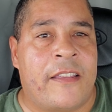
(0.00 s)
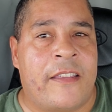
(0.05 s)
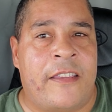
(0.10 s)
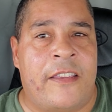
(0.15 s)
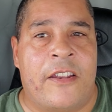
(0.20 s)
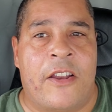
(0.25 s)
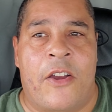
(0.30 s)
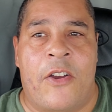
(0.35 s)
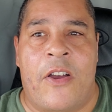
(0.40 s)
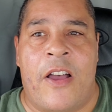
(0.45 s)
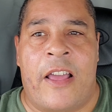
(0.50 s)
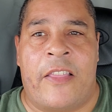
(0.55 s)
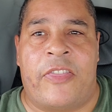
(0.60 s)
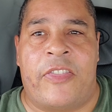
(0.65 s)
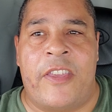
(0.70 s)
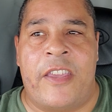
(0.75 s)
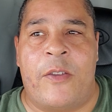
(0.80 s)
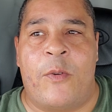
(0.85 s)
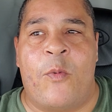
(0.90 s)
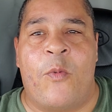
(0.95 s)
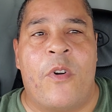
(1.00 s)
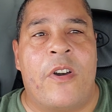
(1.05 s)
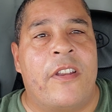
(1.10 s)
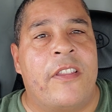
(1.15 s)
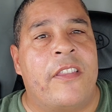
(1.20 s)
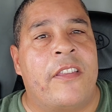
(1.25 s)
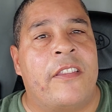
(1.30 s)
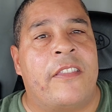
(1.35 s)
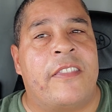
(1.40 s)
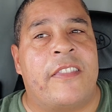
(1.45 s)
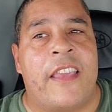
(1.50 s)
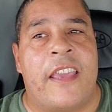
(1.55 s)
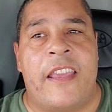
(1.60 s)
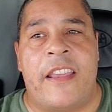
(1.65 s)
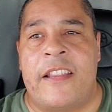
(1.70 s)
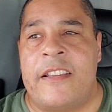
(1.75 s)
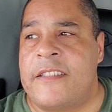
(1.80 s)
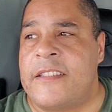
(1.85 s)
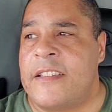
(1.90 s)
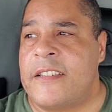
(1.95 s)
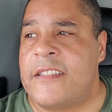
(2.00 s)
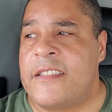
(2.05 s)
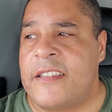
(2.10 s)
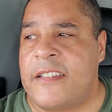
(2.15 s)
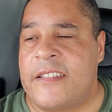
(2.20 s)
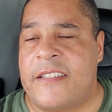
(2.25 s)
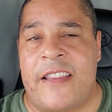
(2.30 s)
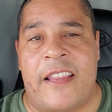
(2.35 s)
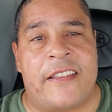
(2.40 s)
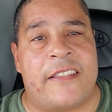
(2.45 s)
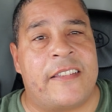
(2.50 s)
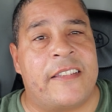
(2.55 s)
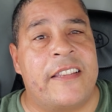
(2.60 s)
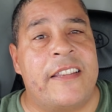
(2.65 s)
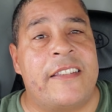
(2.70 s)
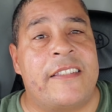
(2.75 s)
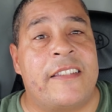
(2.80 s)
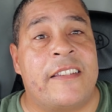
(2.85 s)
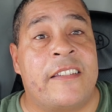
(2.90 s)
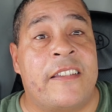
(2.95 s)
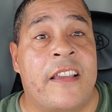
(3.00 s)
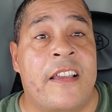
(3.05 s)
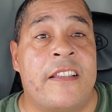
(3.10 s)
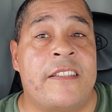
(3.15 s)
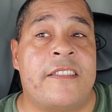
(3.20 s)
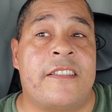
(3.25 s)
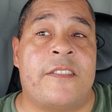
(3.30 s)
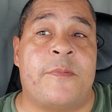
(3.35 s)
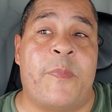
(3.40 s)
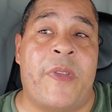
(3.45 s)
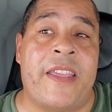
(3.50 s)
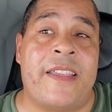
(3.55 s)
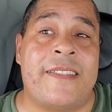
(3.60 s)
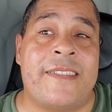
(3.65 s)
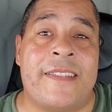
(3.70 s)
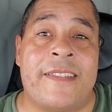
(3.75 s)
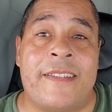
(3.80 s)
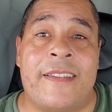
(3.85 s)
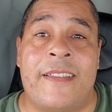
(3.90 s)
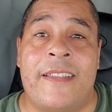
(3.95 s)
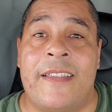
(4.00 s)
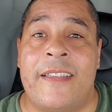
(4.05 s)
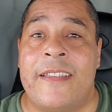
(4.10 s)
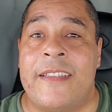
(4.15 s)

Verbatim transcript: you know i think one of the things that success leasing does is makes it